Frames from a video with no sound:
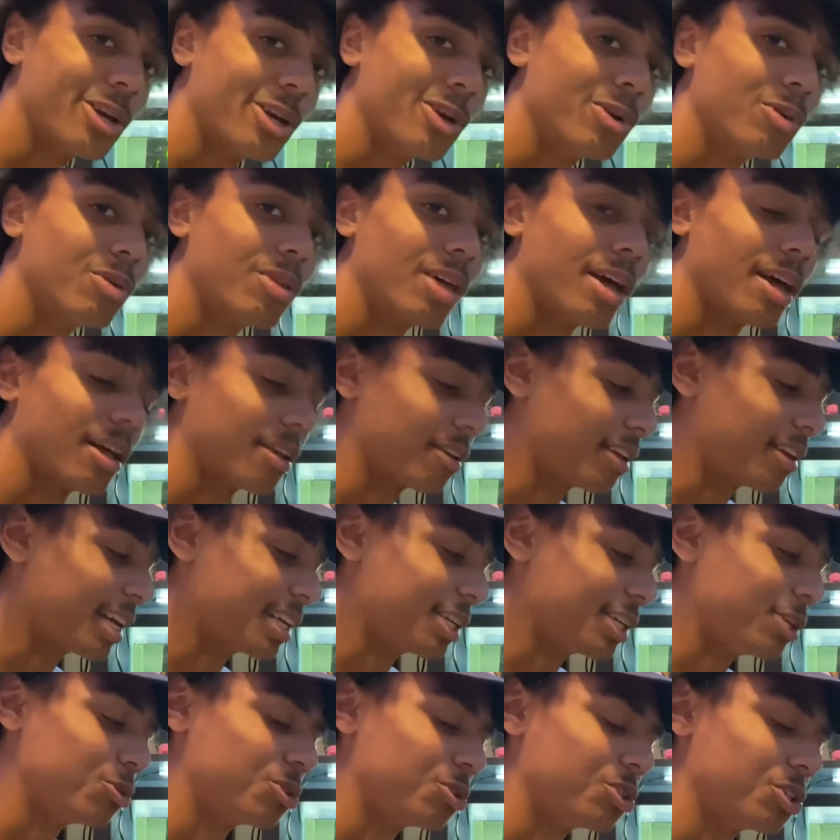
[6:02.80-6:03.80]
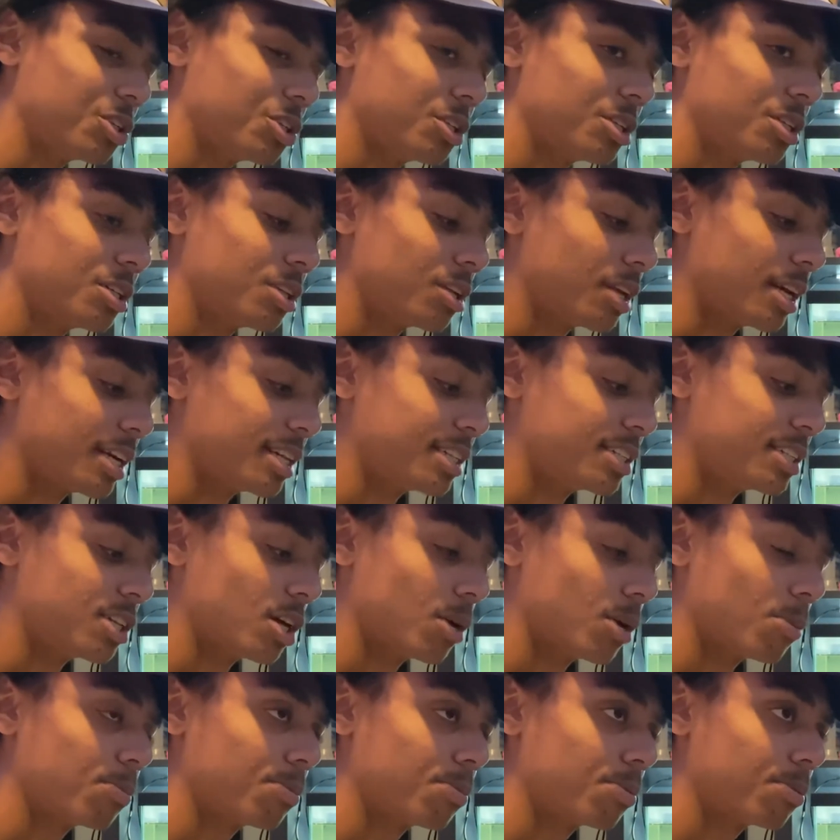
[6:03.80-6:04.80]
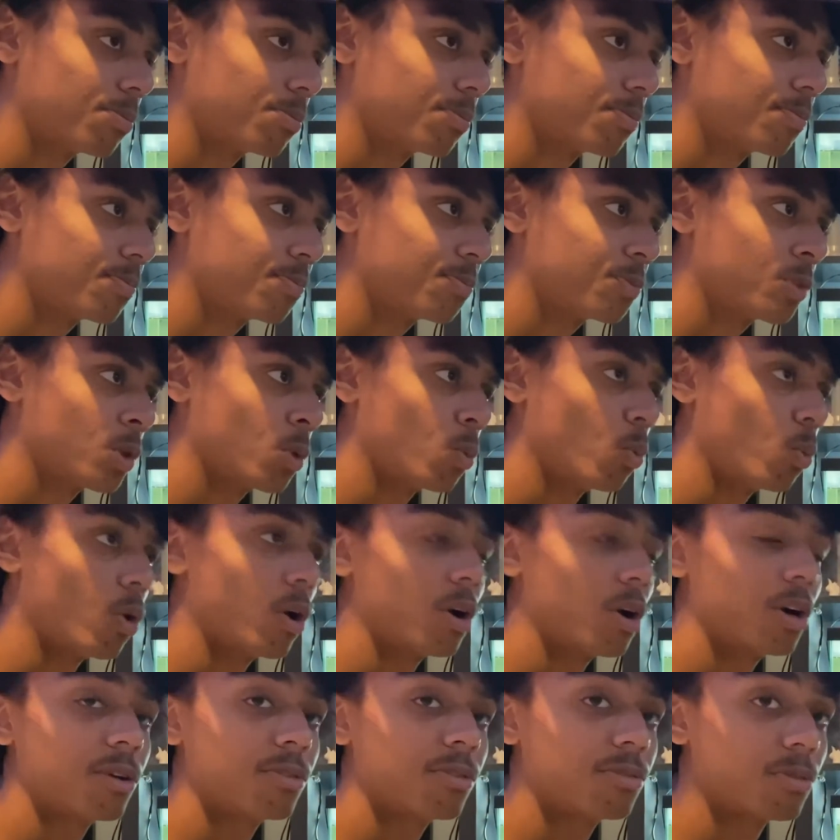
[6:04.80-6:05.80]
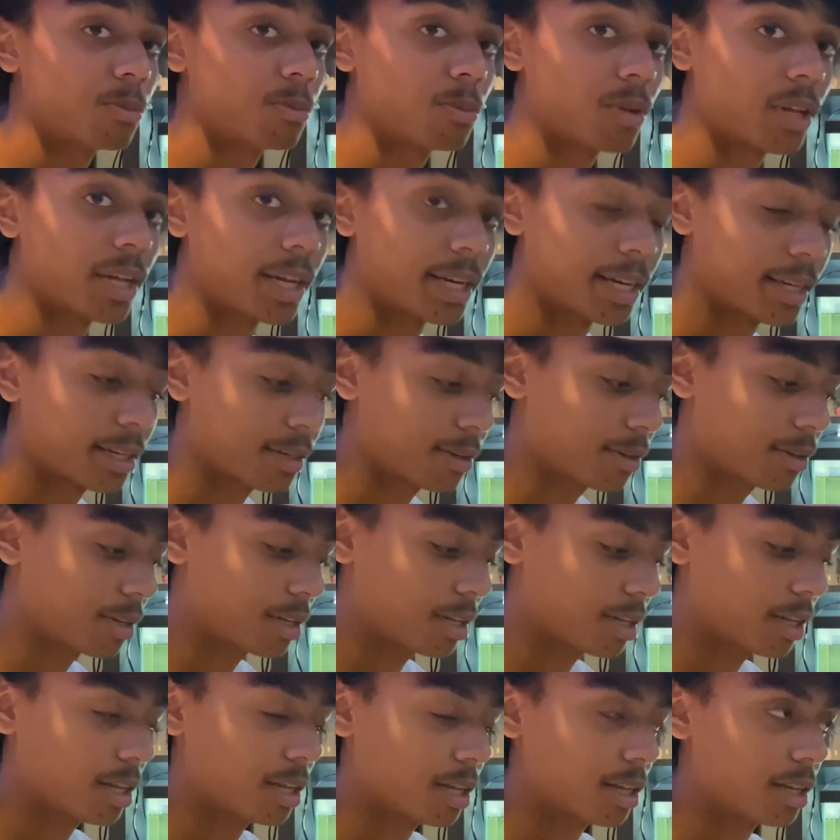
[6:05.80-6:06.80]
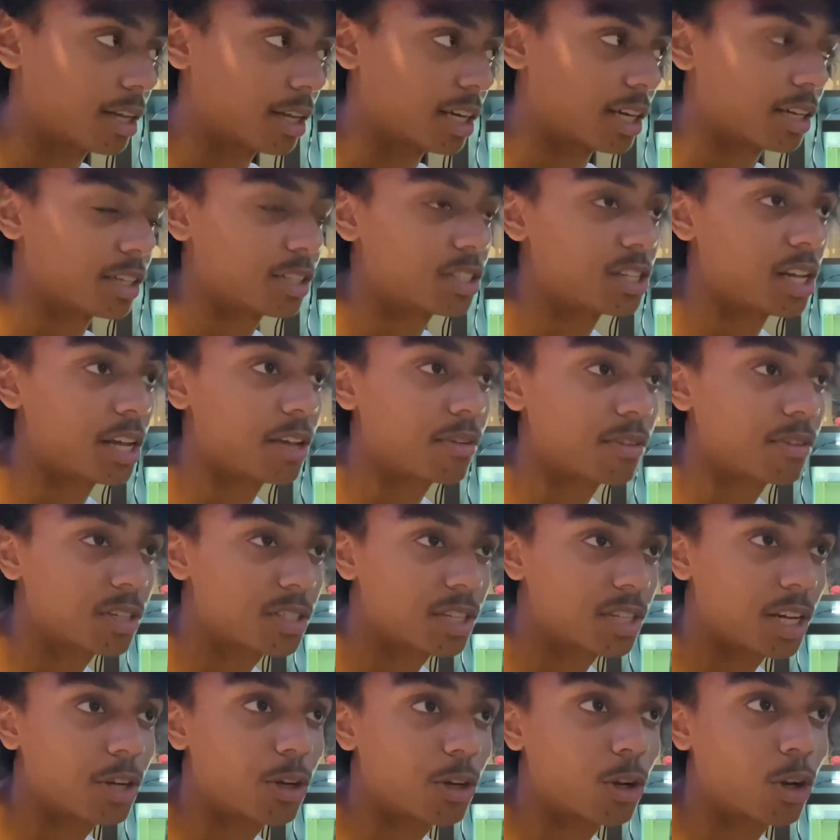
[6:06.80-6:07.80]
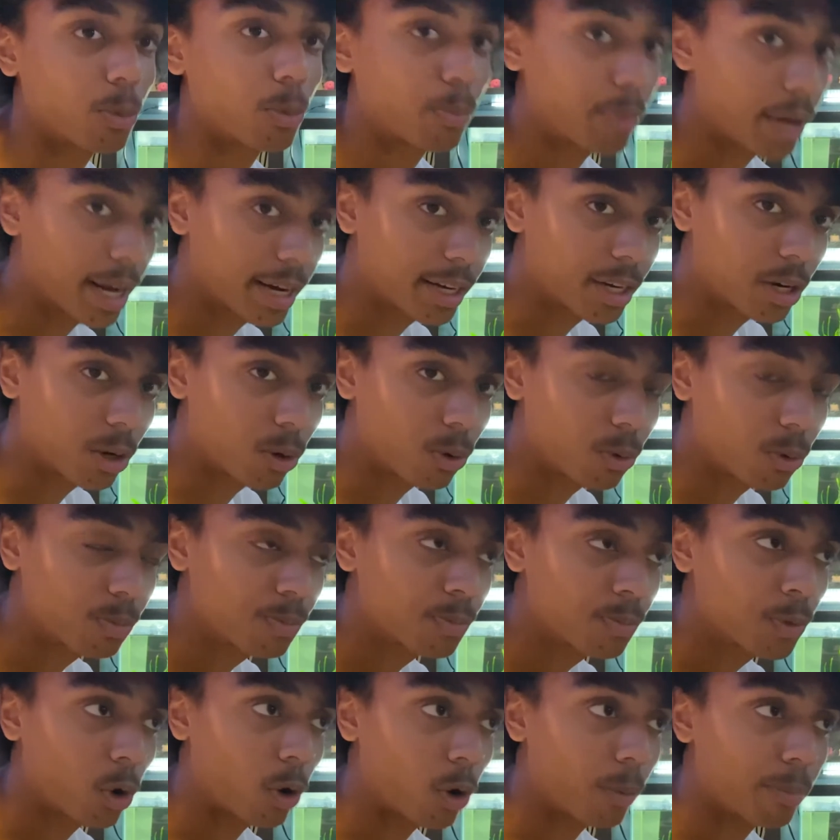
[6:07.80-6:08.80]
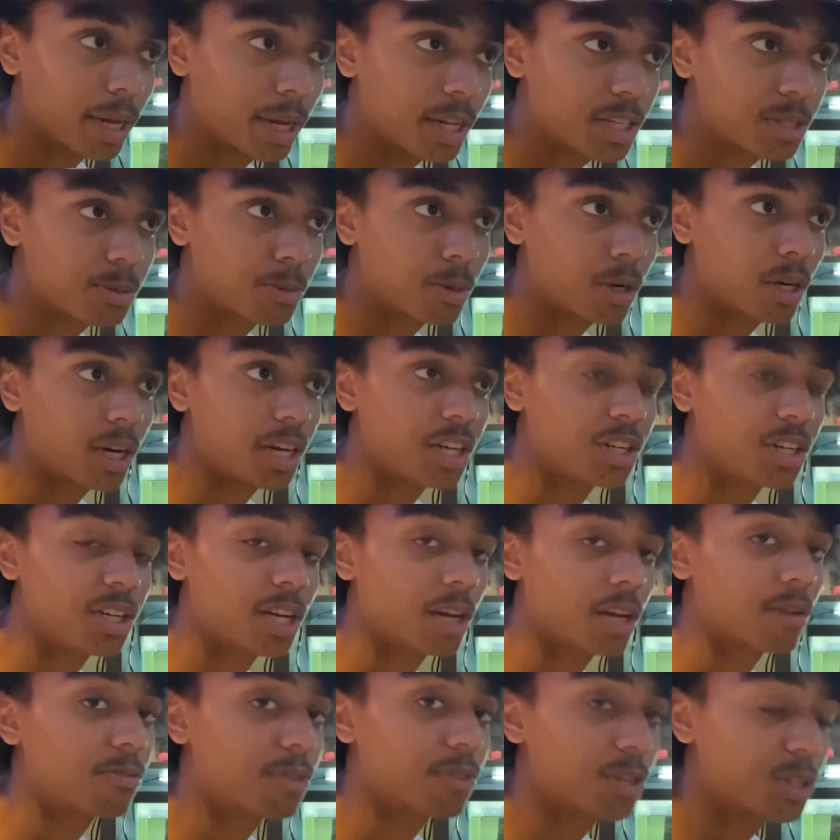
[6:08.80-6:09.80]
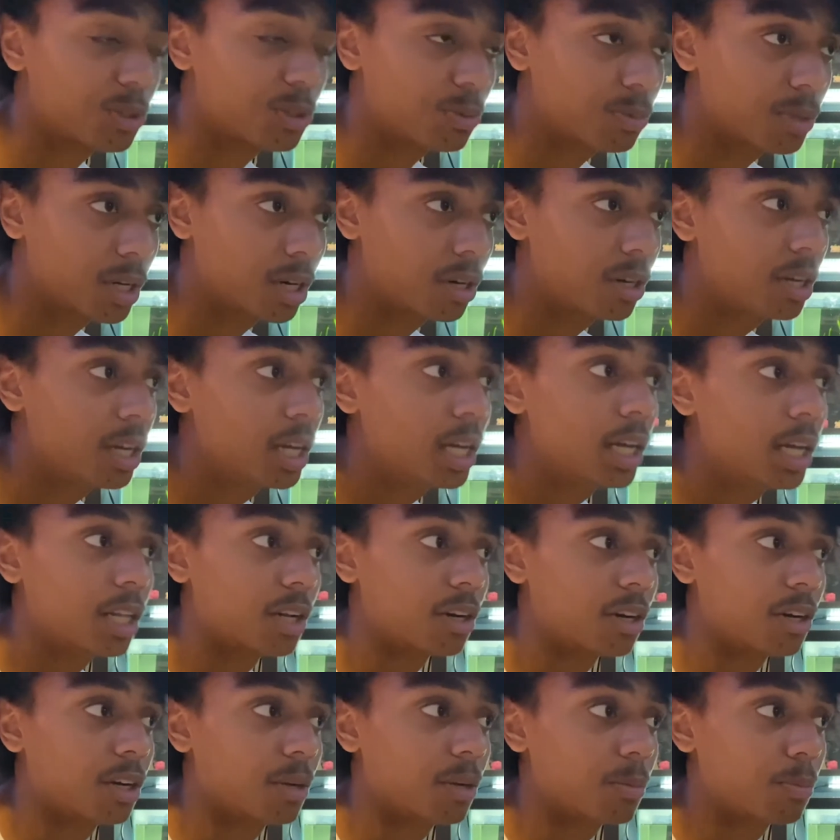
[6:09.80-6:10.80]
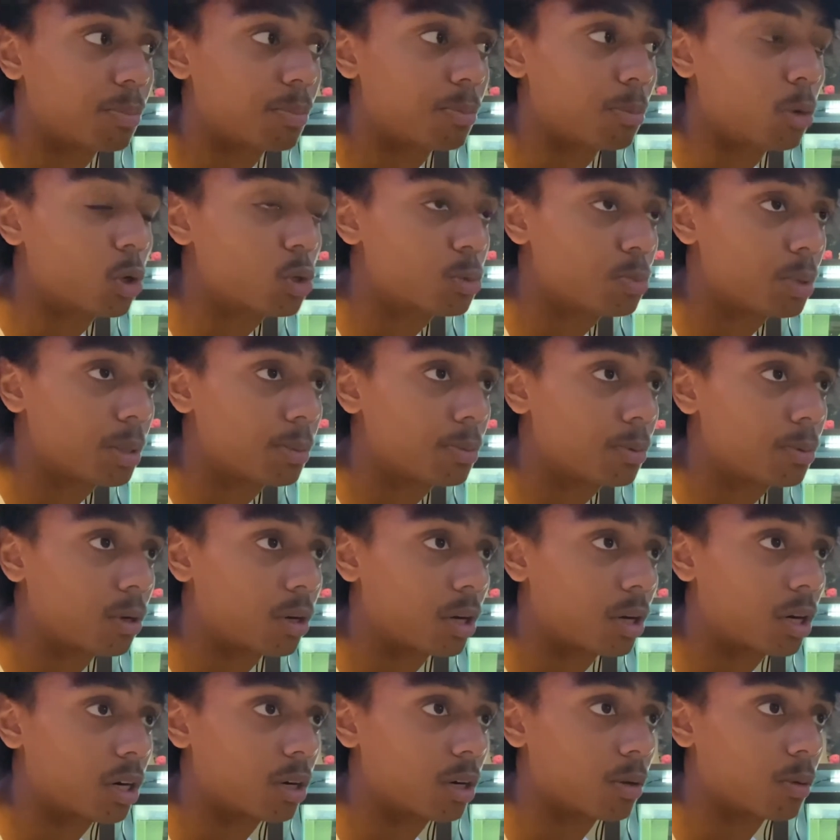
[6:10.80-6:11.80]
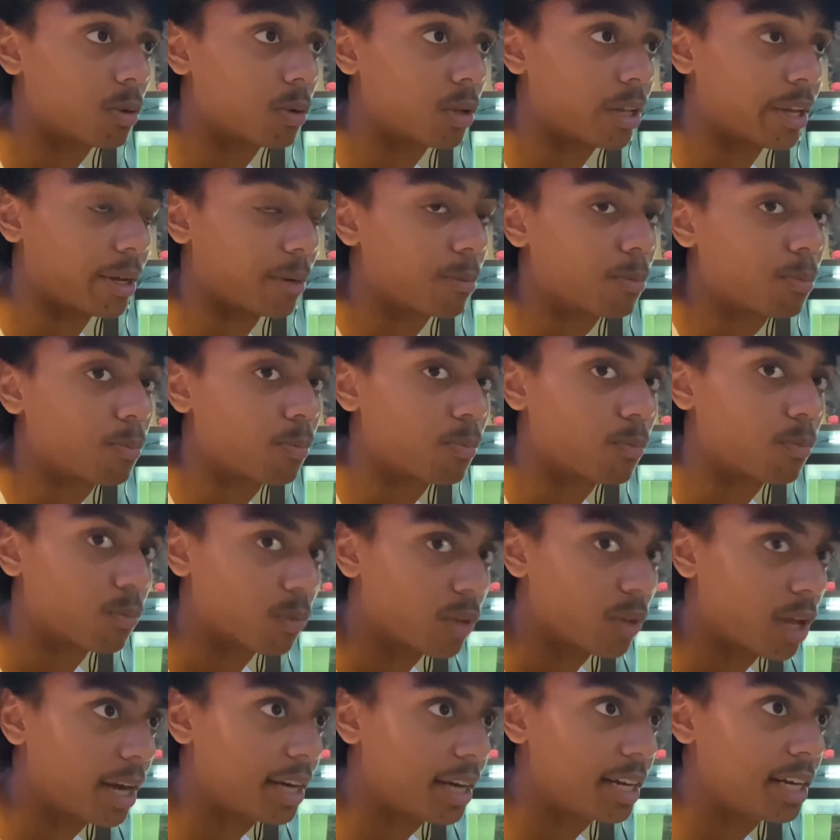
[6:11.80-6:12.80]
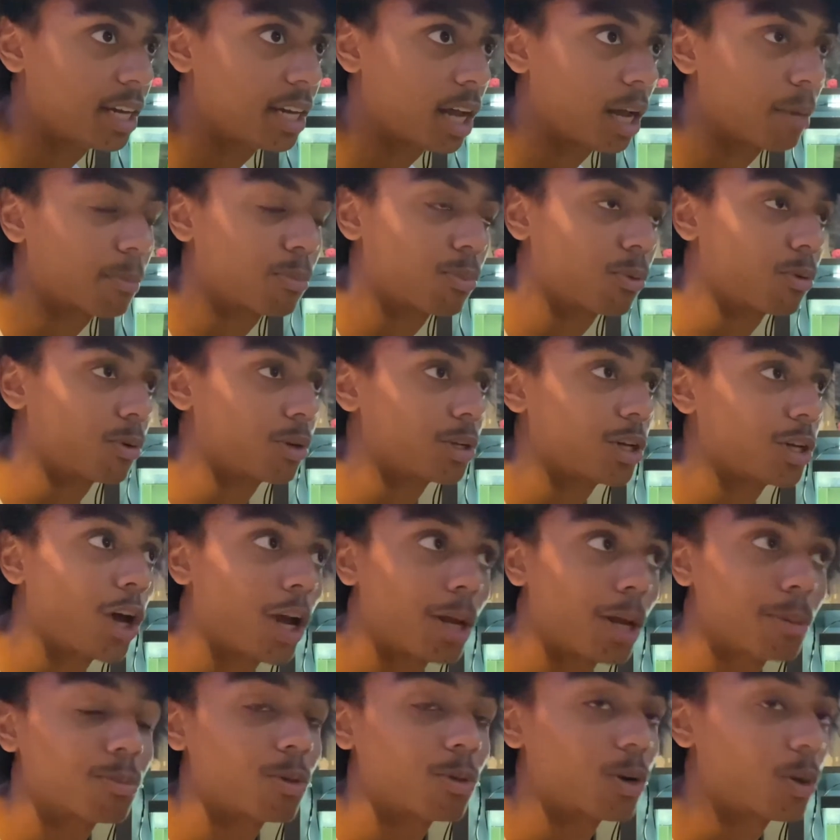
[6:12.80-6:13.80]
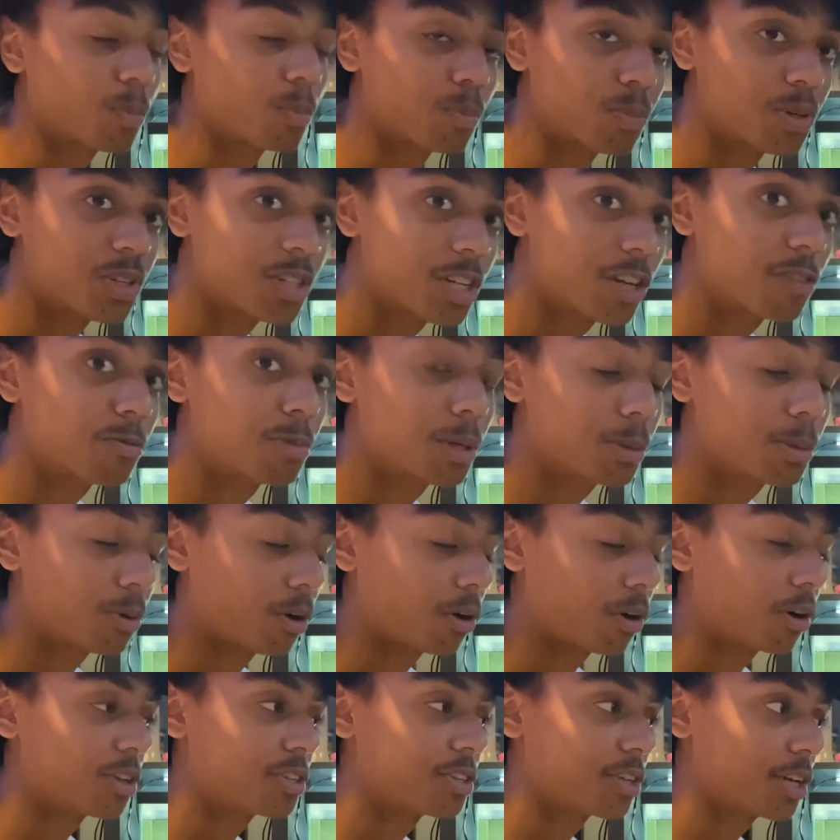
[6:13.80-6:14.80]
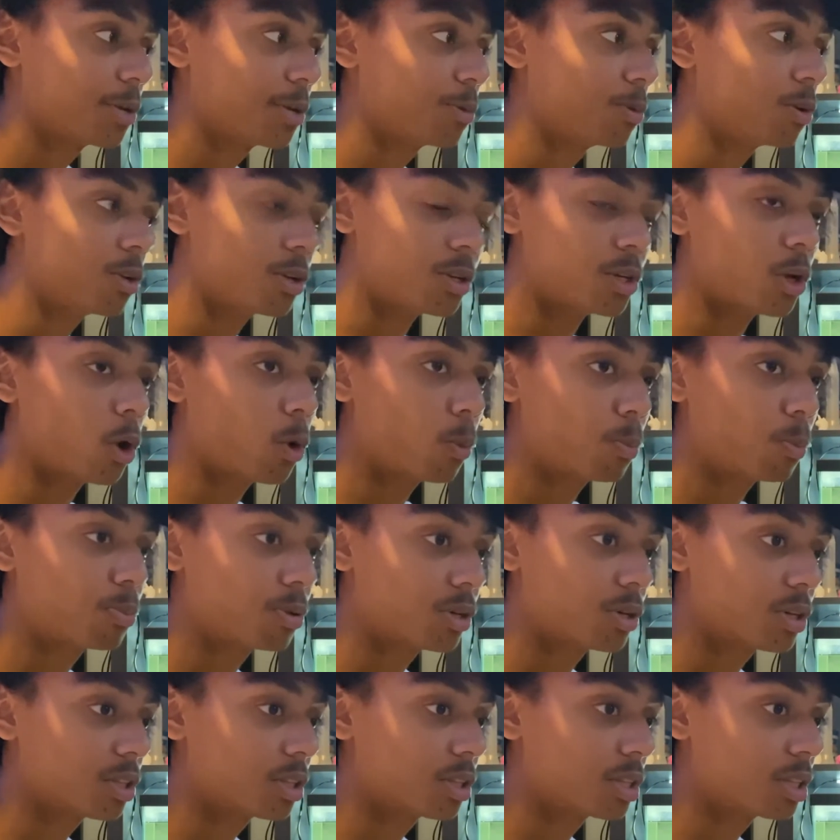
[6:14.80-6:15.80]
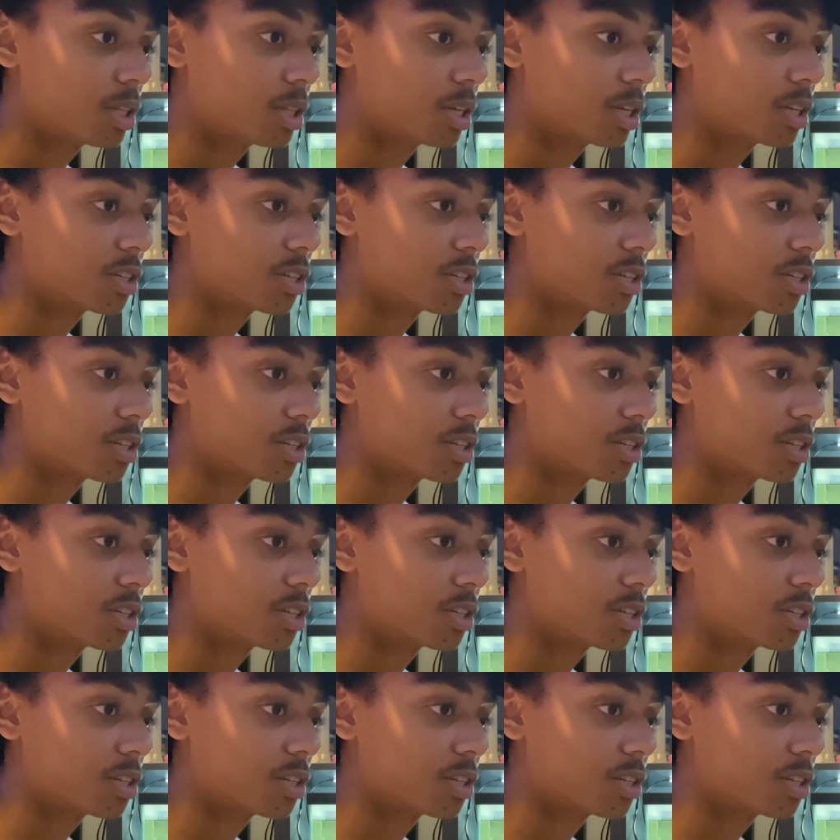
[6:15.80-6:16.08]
that like you shouldn't like dump water from like let's say you go to Petco or PetSmart and you get a fish from there. Most people are like 99.9% of people are gonna tell you don't put the